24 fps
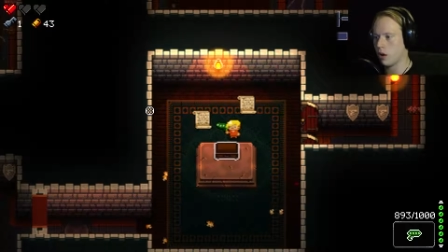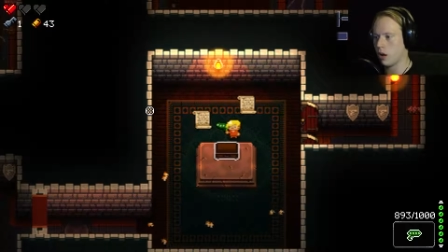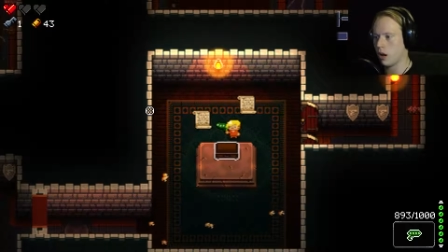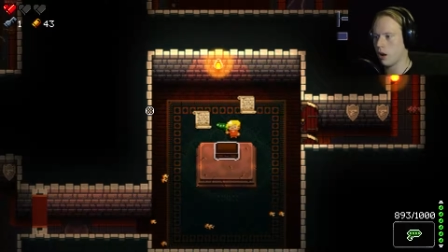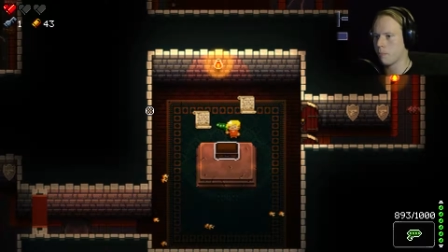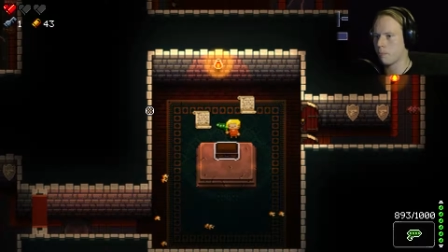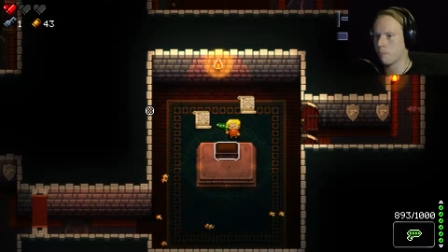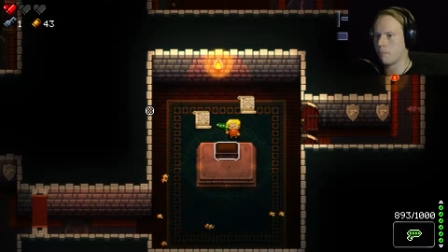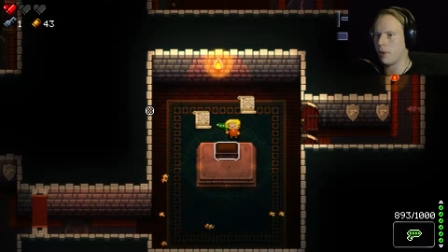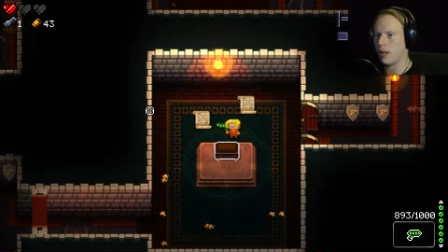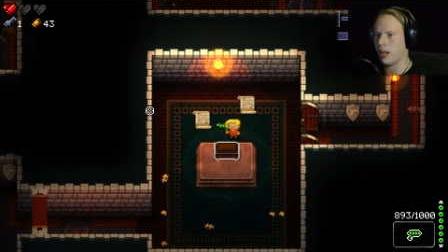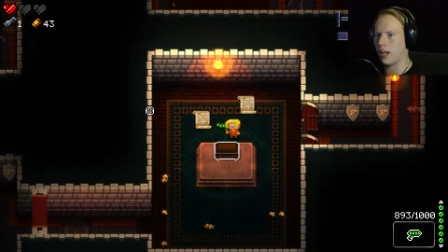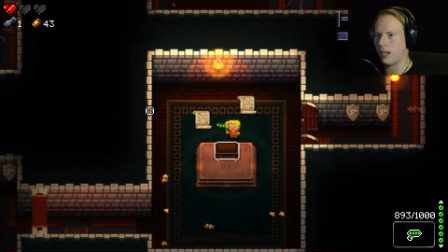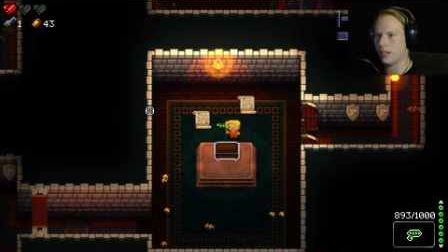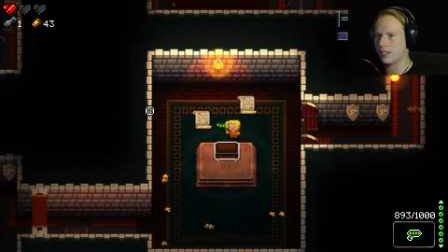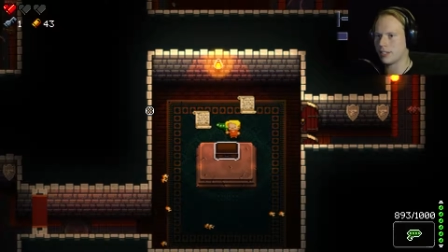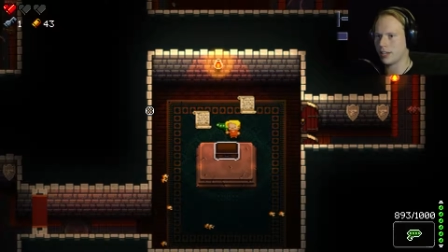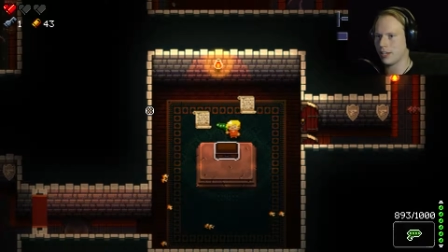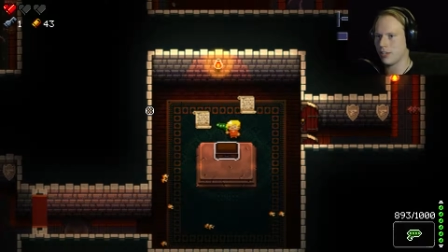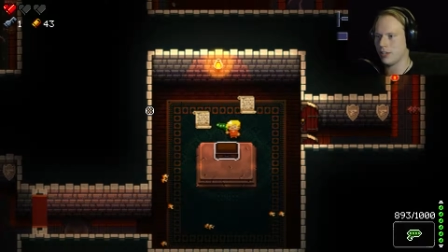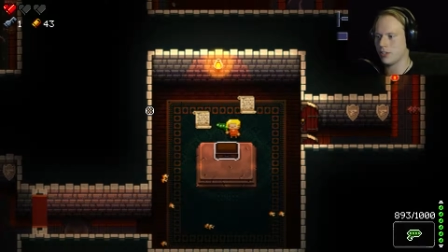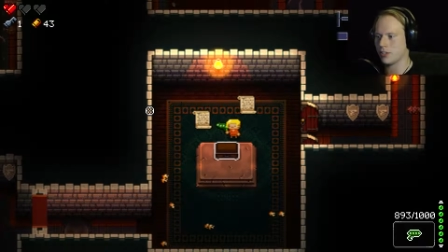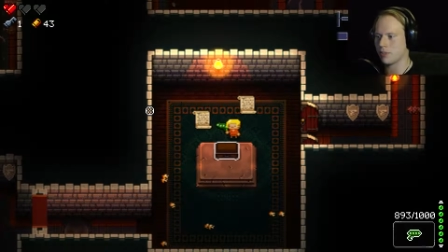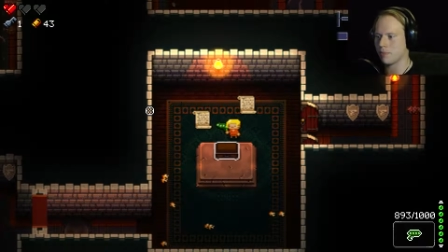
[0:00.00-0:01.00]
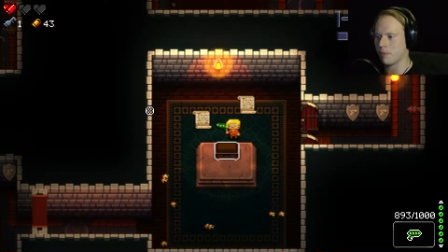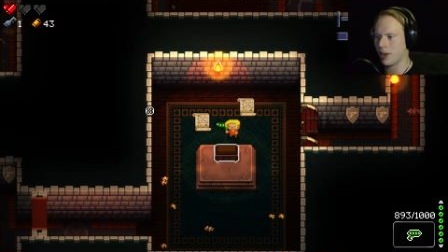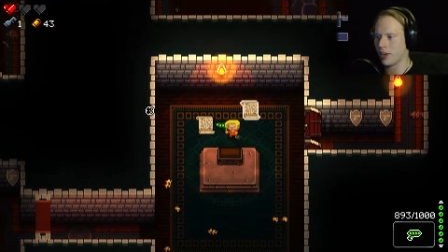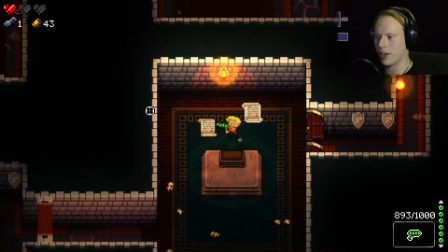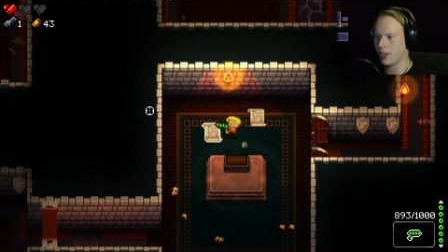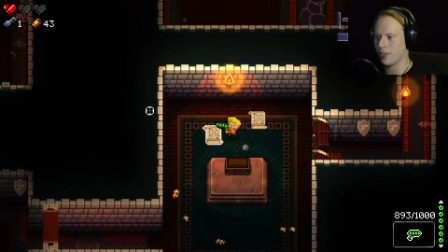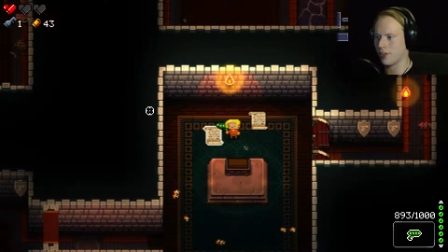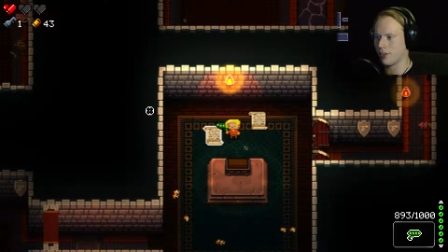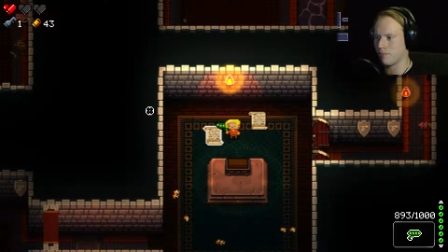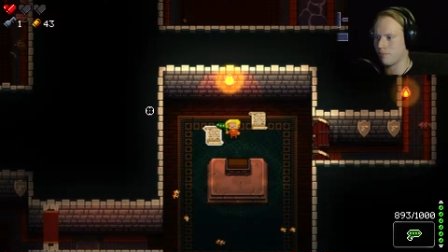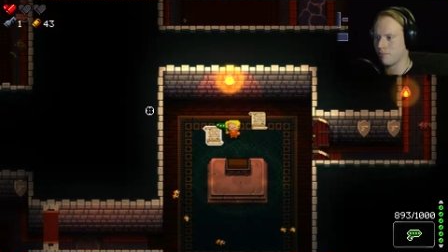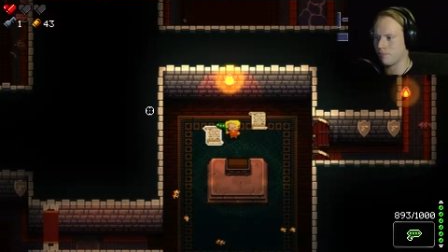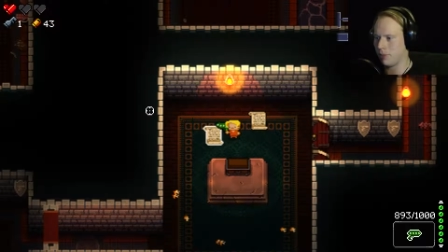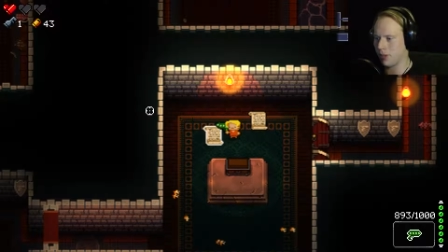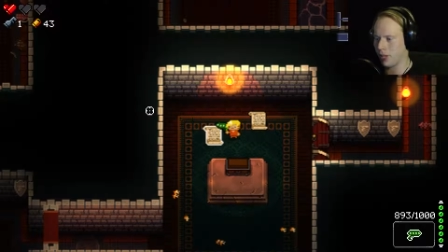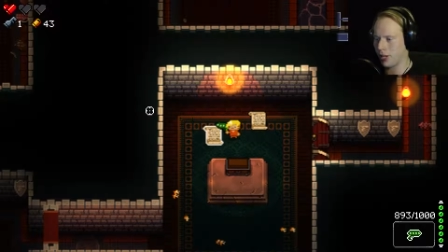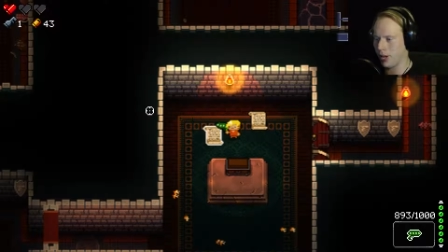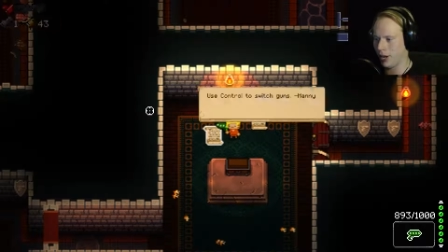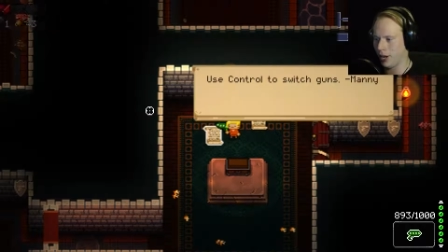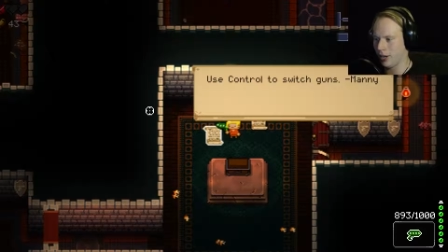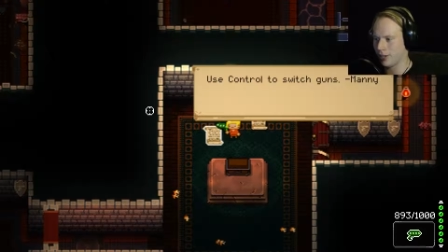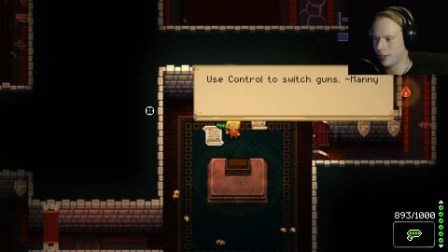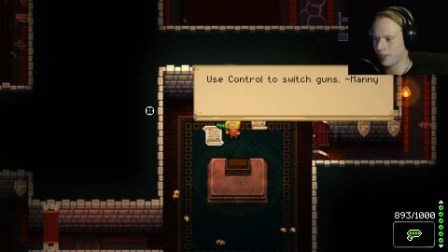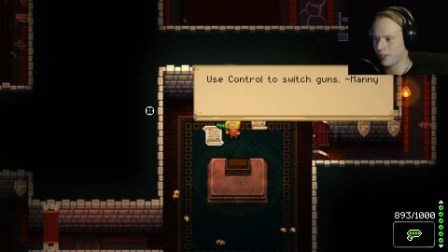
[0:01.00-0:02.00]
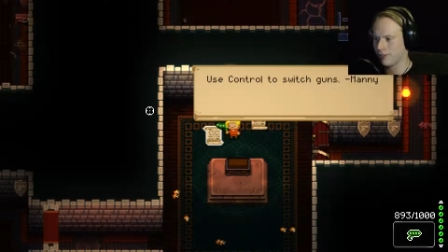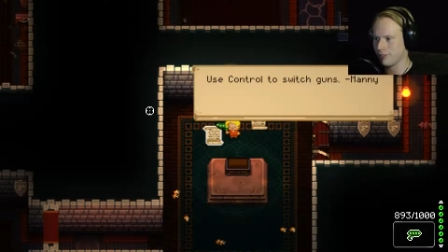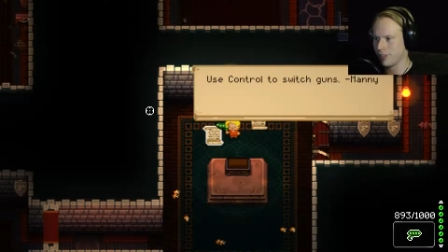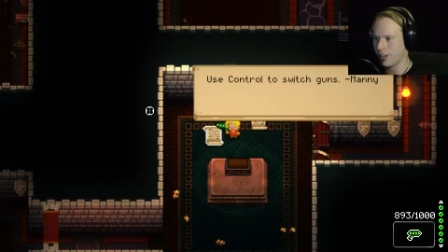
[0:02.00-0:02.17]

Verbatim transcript: Oh, balls! I used my other blank.